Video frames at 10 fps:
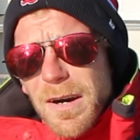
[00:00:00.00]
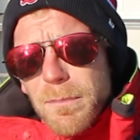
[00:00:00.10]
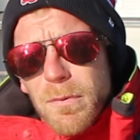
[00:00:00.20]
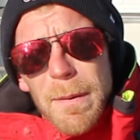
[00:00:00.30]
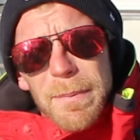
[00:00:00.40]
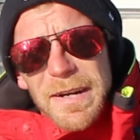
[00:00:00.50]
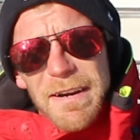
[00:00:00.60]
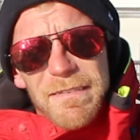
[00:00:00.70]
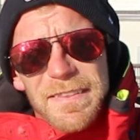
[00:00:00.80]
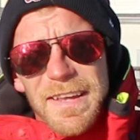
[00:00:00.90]
prepping
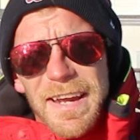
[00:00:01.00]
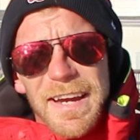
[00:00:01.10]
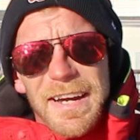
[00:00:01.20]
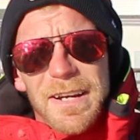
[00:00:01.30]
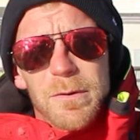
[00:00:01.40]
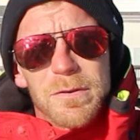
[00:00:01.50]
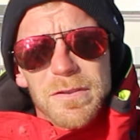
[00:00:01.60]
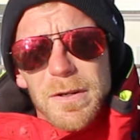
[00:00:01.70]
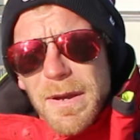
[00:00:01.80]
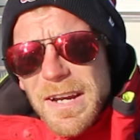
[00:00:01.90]
everything. It was
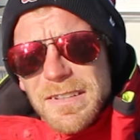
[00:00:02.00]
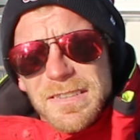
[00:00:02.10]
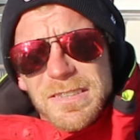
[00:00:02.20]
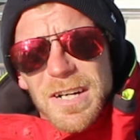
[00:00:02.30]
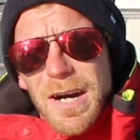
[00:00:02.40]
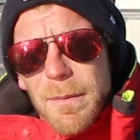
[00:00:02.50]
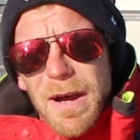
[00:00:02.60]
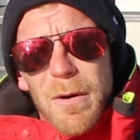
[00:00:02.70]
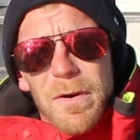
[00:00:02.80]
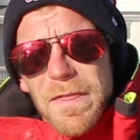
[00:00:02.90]
an amazing job.
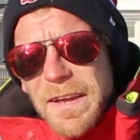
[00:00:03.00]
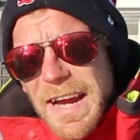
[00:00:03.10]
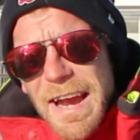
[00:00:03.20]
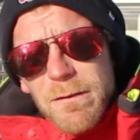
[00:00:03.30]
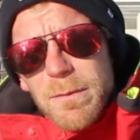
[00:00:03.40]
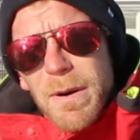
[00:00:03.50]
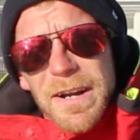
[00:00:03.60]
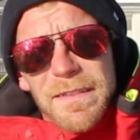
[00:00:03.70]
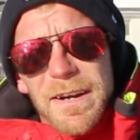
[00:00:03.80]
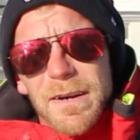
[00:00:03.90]
I want to thank
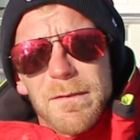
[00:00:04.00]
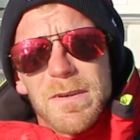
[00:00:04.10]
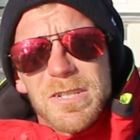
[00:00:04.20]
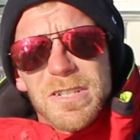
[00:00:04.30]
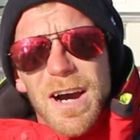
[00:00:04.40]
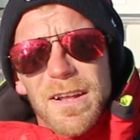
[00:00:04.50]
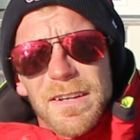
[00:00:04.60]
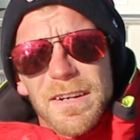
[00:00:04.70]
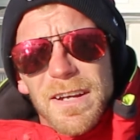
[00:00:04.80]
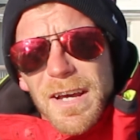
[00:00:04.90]
everybody there at Fish
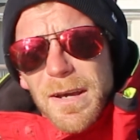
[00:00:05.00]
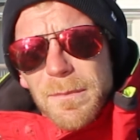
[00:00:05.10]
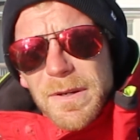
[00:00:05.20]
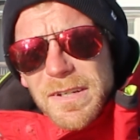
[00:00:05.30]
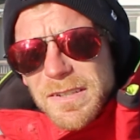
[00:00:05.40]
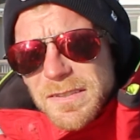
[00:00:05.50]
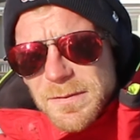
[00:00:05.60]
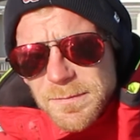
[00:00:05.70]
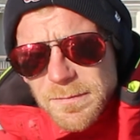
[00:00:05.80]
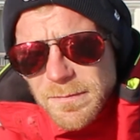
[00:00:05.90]
Island,
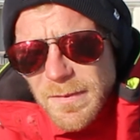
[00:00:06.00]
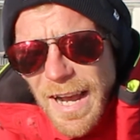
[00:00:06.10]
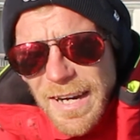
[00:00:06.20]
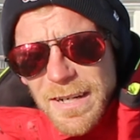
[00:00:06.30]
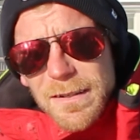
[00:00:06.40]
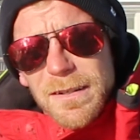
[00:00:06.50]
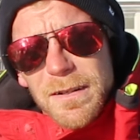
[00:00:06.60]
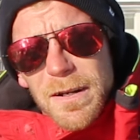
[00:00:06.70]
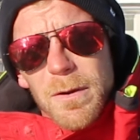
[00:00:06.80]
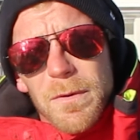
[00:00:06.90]
because I couldn't have
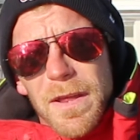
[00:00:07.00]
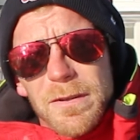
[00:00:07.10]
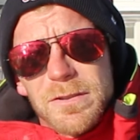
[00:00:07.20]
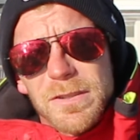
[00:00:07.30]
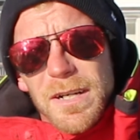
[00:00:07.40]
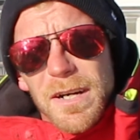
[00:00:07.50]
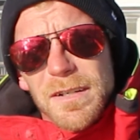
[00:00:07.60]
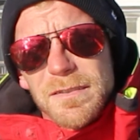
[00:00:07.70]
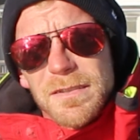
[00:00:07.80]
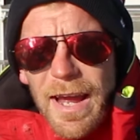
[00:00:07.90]
done it without you
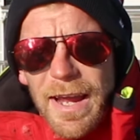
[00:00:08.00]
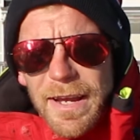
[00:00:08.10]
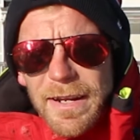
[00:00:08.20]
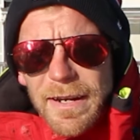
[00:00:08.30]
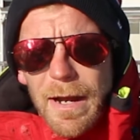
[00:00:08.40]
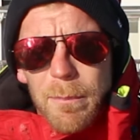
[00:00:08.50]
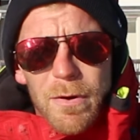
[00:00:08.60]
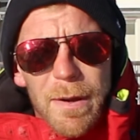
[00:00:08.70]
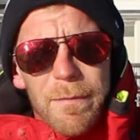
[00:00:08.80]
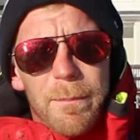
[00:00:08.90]
guys. And I
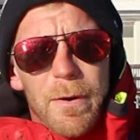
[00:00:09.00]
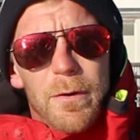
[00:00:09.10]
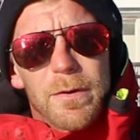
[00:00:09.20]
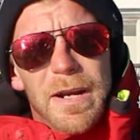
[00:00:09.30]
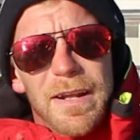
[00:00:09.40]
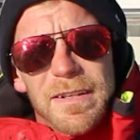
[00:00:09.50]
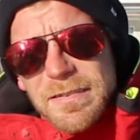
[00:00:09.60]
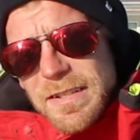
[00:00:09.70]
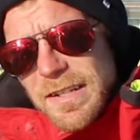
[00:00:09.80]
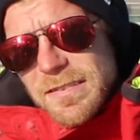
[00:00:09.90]
prepped the boat, got the
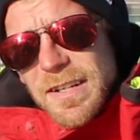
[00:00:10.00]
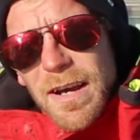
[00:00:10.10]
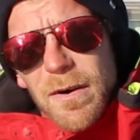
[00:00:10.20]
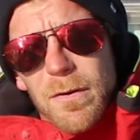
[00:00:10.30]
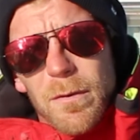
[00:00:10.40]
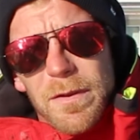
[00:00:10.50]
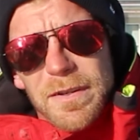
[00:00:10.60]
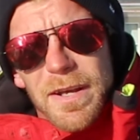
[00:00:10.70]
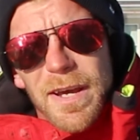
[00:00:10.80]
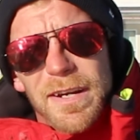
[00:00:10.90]
sticks down on
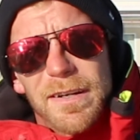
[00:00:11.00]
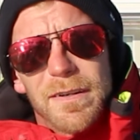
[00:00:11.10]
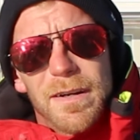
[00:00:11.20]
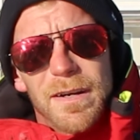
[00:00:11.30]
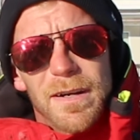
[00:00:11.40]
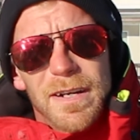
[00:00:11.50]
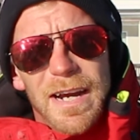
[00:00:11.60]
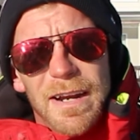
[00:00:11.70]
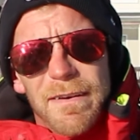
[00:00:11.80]
the deck, got